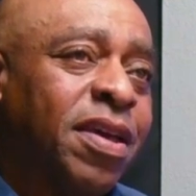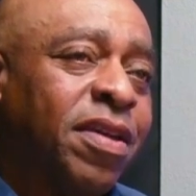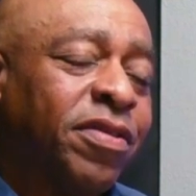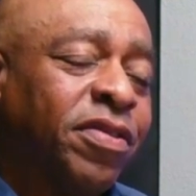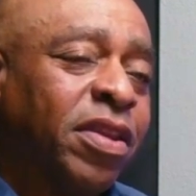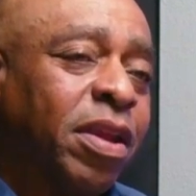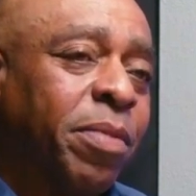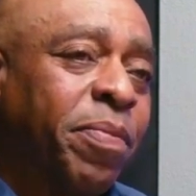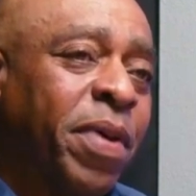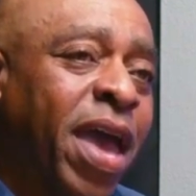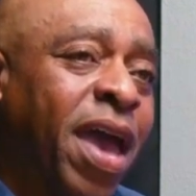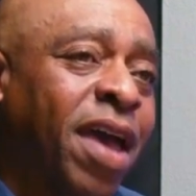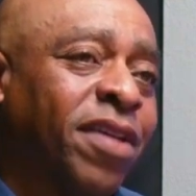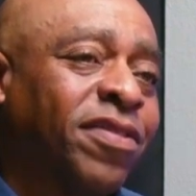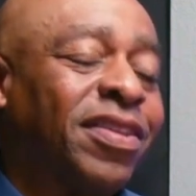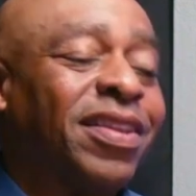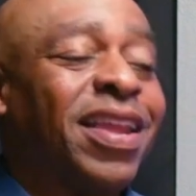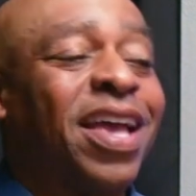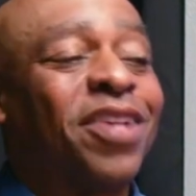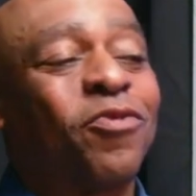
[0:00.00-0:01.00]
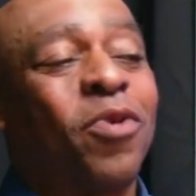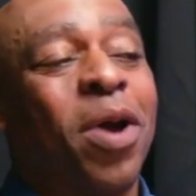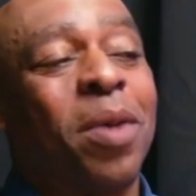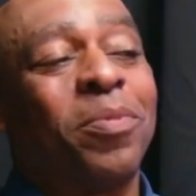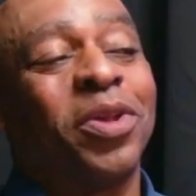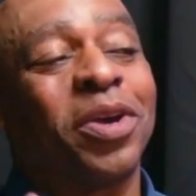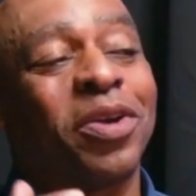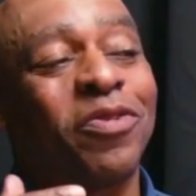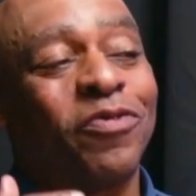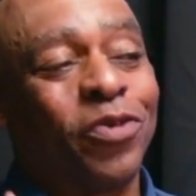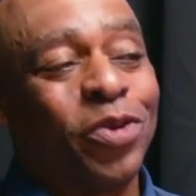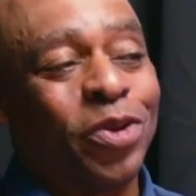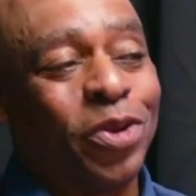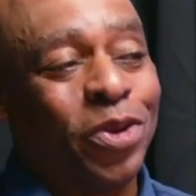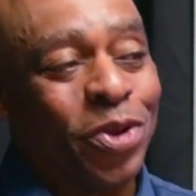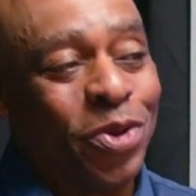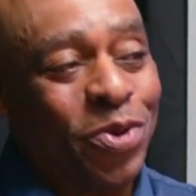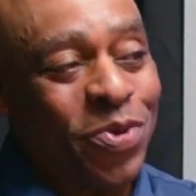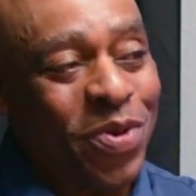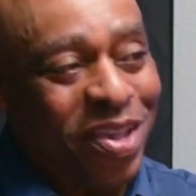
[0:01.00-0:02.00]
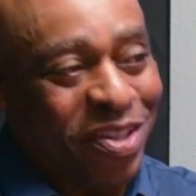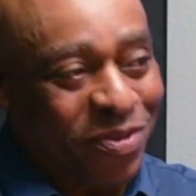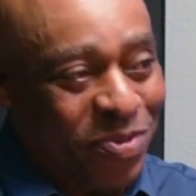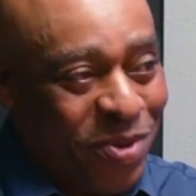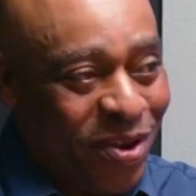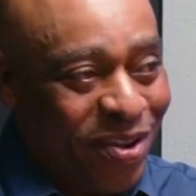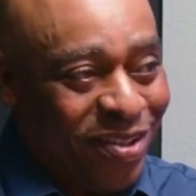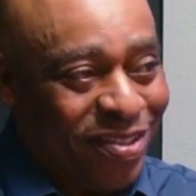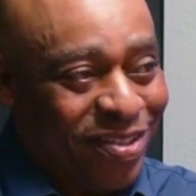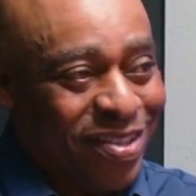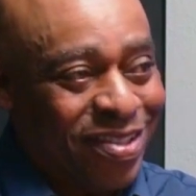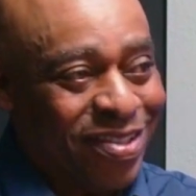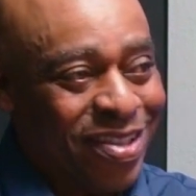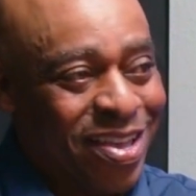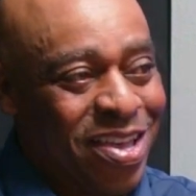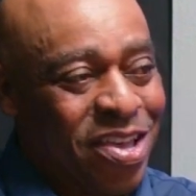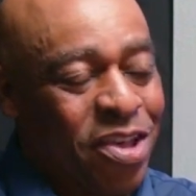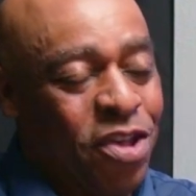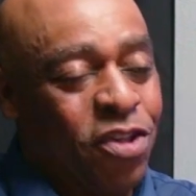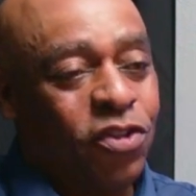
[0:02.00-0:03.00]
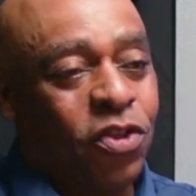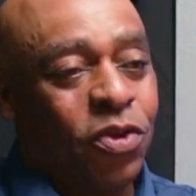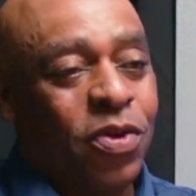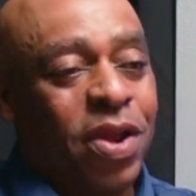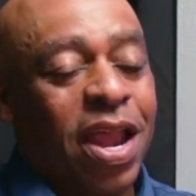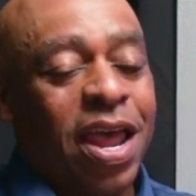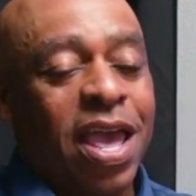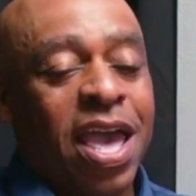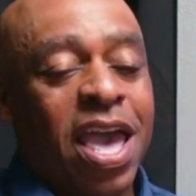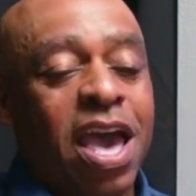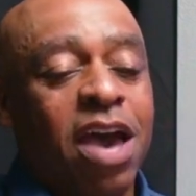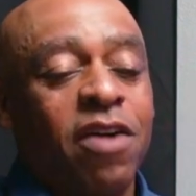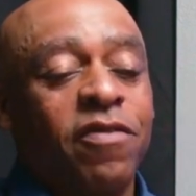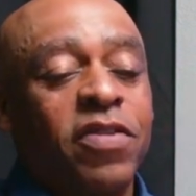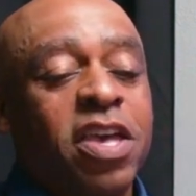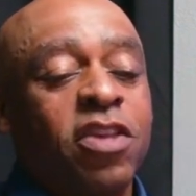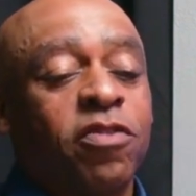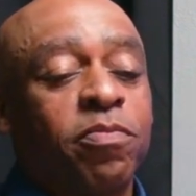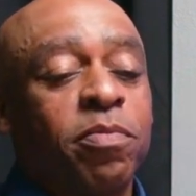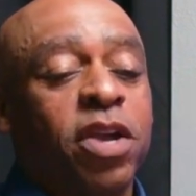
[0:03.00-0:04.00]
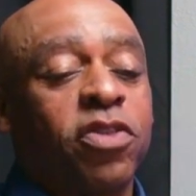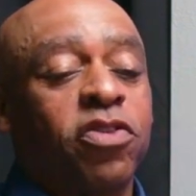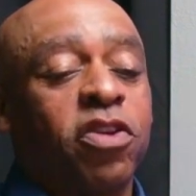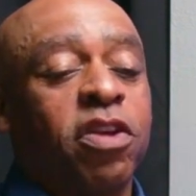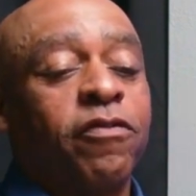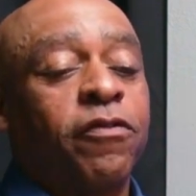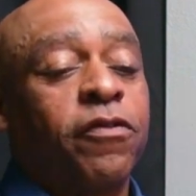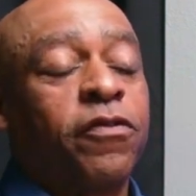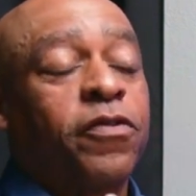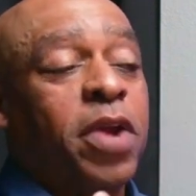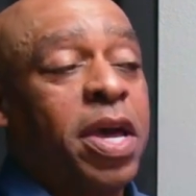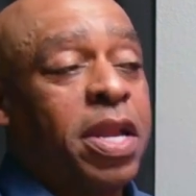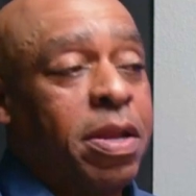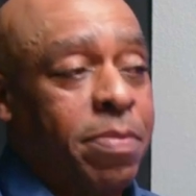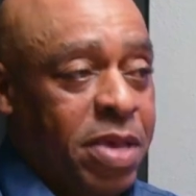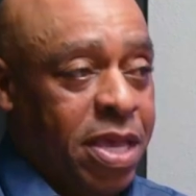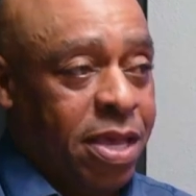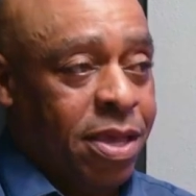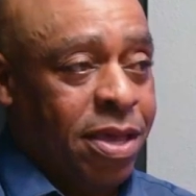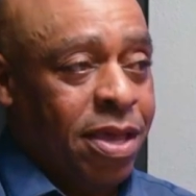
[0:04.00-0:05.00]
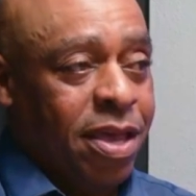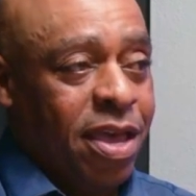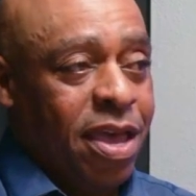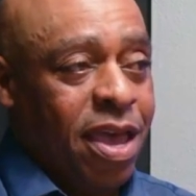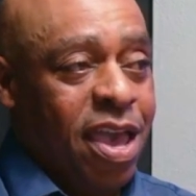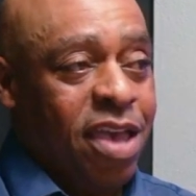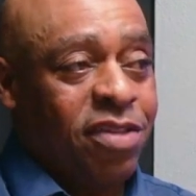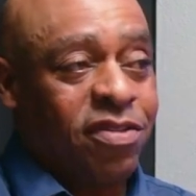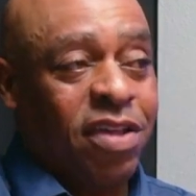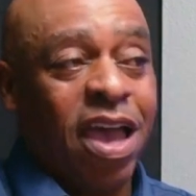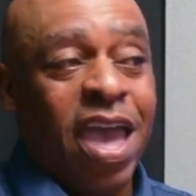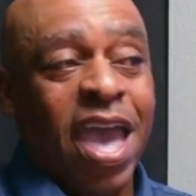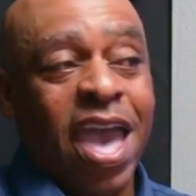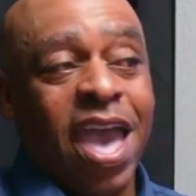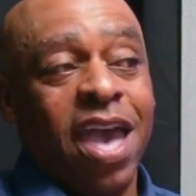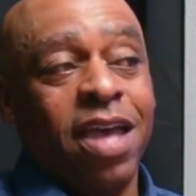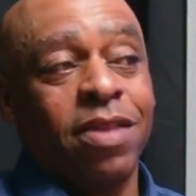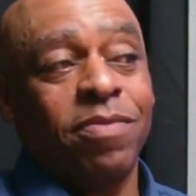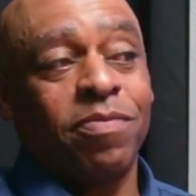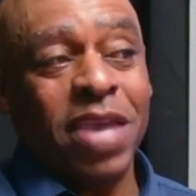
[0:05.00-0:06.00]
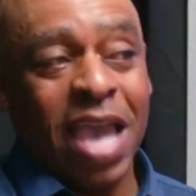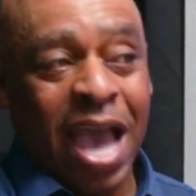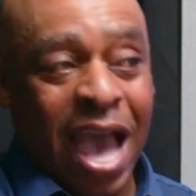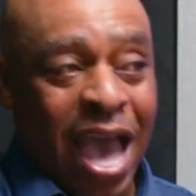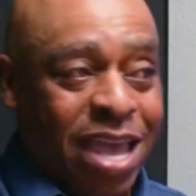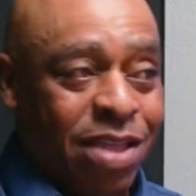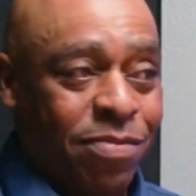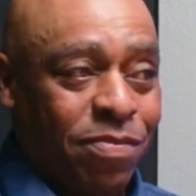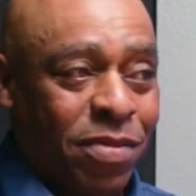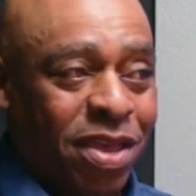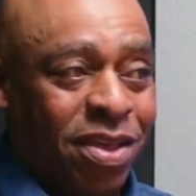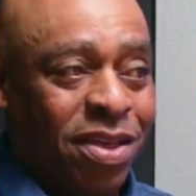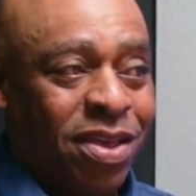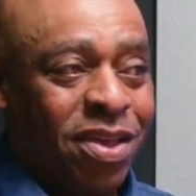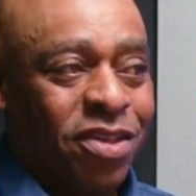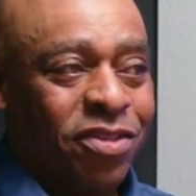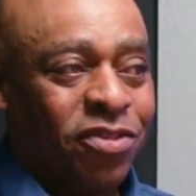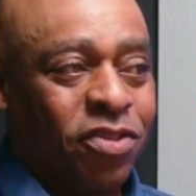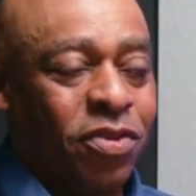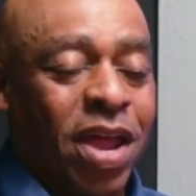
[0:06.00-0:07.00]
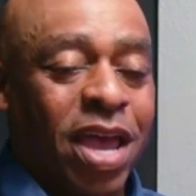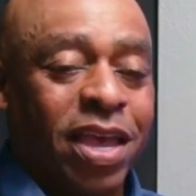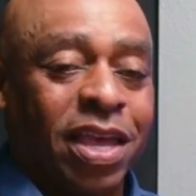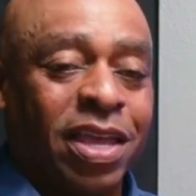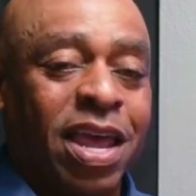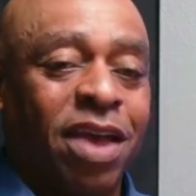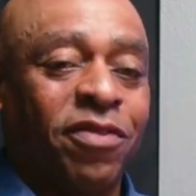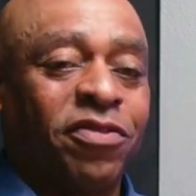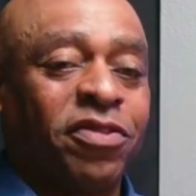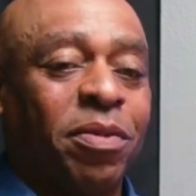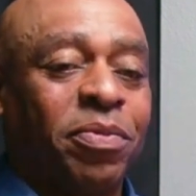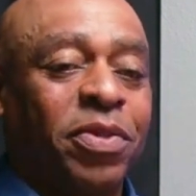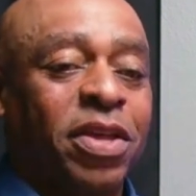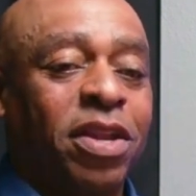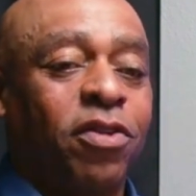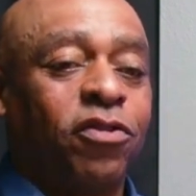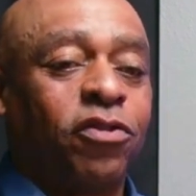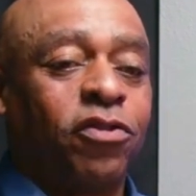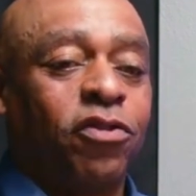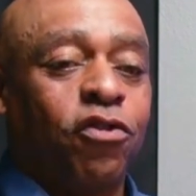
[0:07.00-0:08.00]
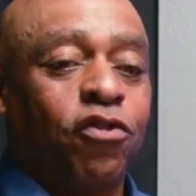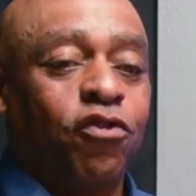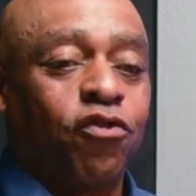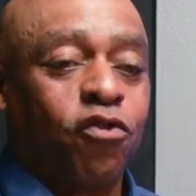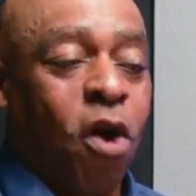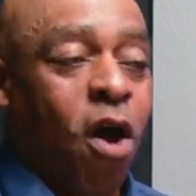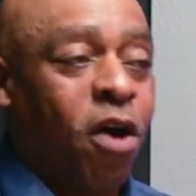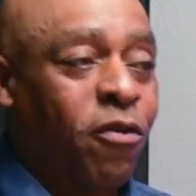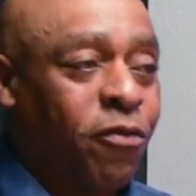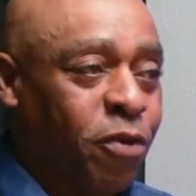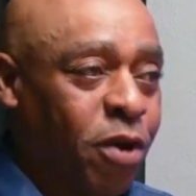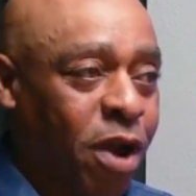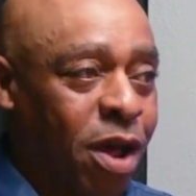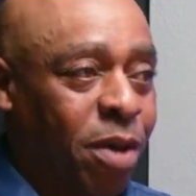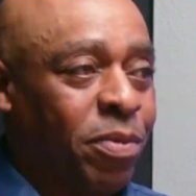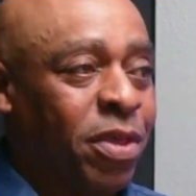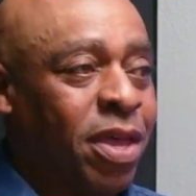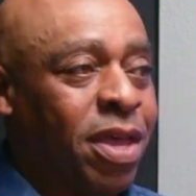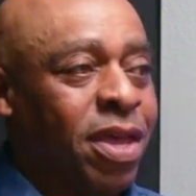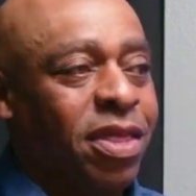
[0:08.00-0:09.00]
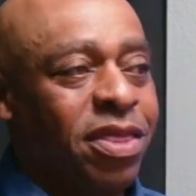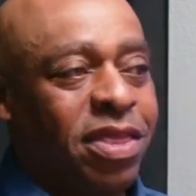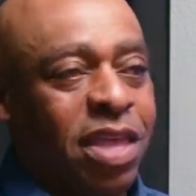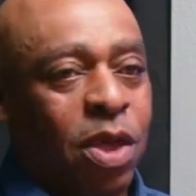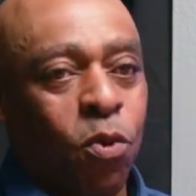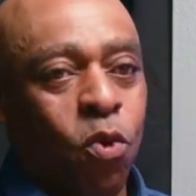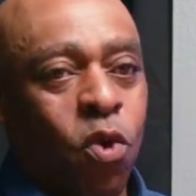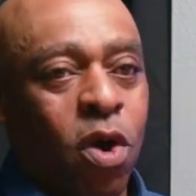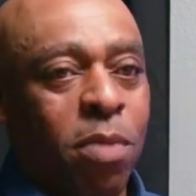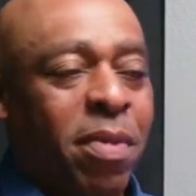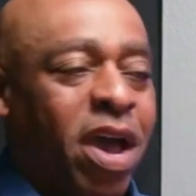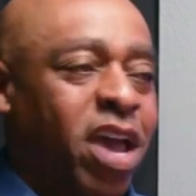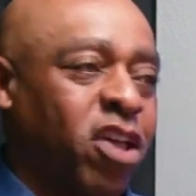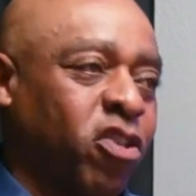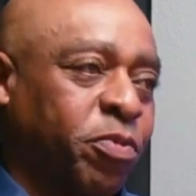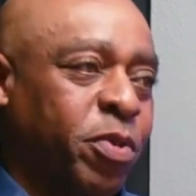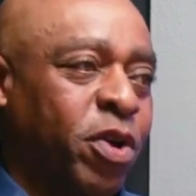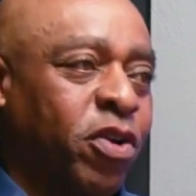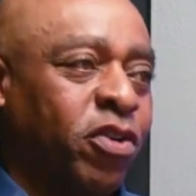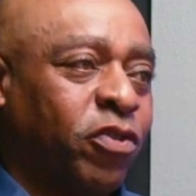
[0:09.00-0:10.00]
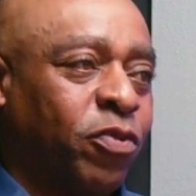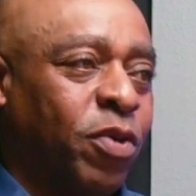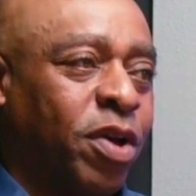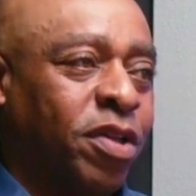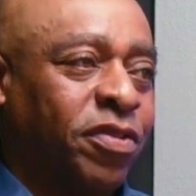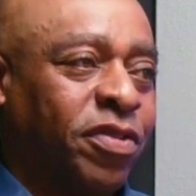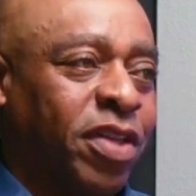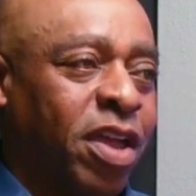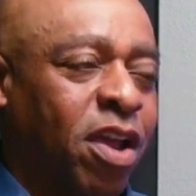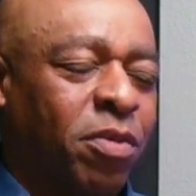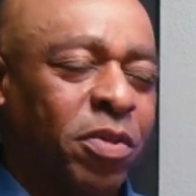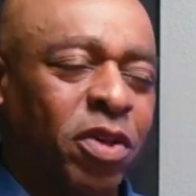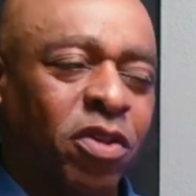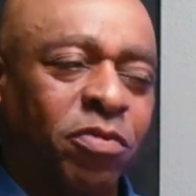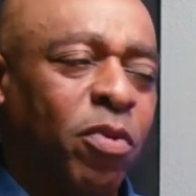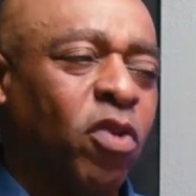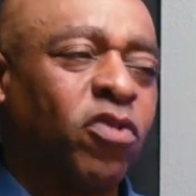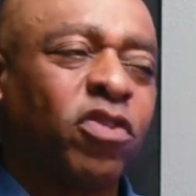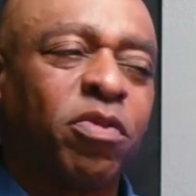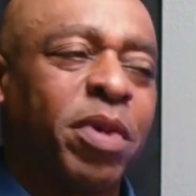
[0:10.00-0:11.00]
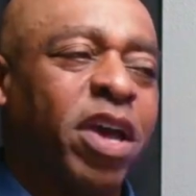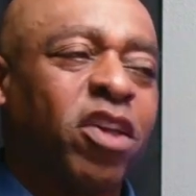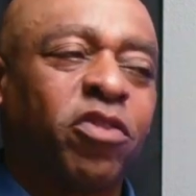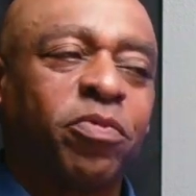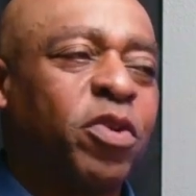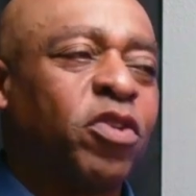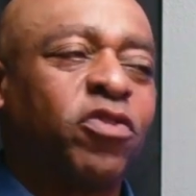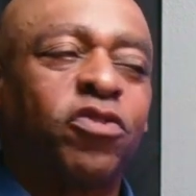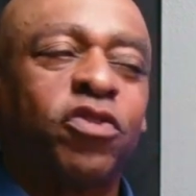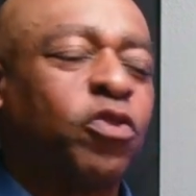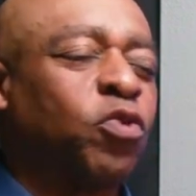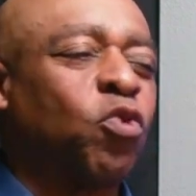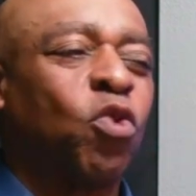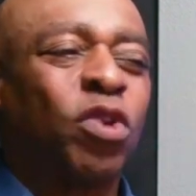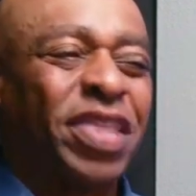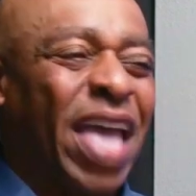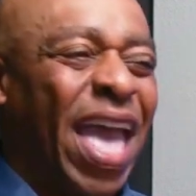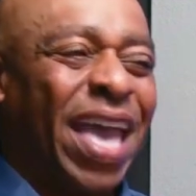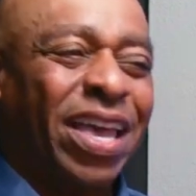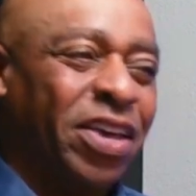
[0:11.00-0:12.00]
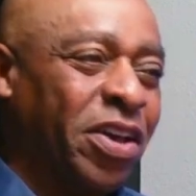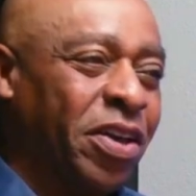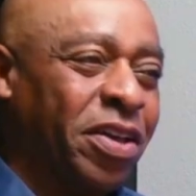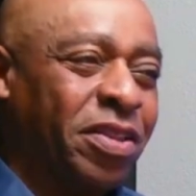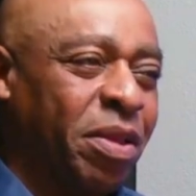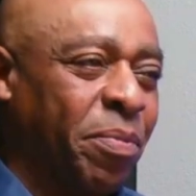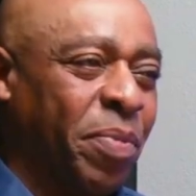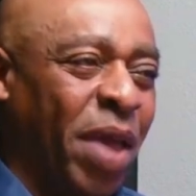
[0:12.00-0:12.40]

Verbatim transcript: is in the past, and that's why I'm looking for new experiences so that I have yes. as much in front of me as I had behind me, so that I can have something else to draw from than what my experience was there, because most of my experiences weren't that good in the